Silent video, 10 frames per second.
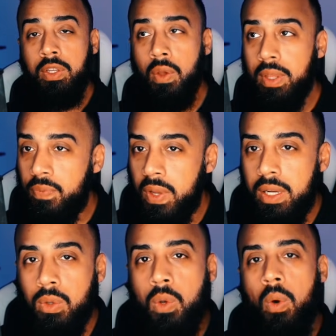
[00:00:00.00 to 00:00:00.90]
So this
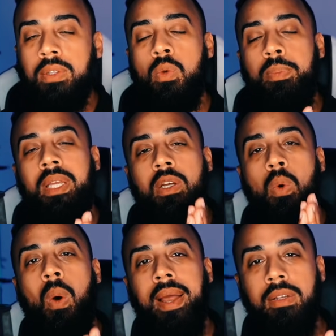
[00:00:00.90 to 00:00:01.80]
video is going to be
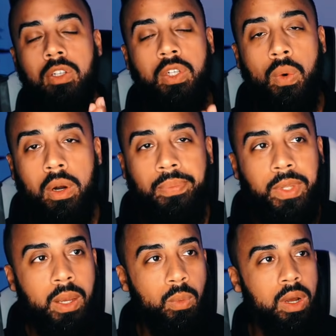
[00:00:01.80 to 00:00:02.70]
quite
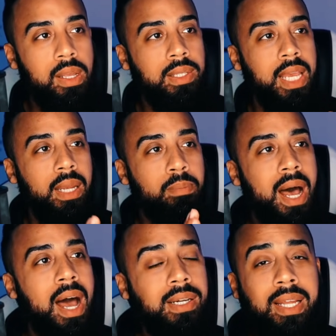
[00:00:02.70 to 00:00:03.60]
short. It was a
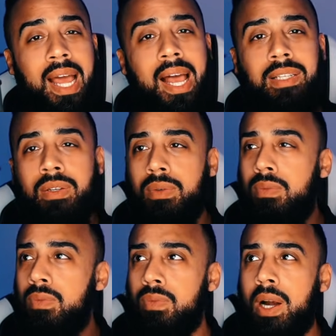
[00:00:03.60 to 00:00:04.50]
podcast
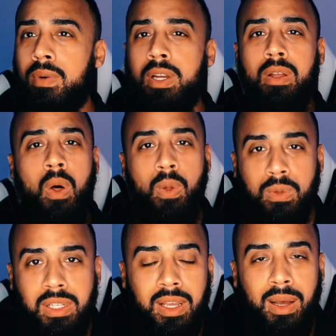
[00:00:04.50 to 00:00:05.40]
very
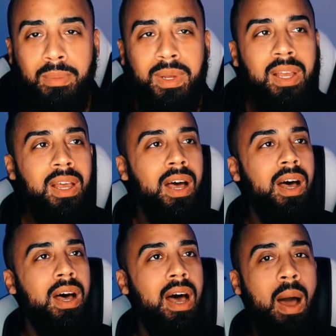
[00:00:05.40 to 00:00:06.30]
wholesome.
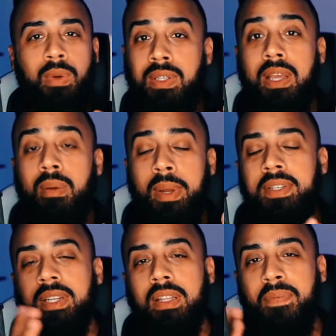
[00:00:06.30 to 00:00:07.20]
Uh, I was there
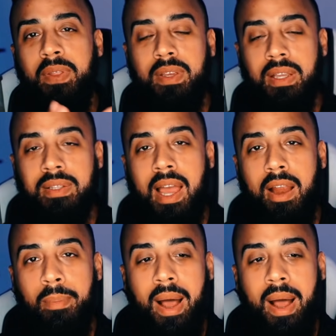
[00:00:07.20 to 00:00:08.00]
basically for the entire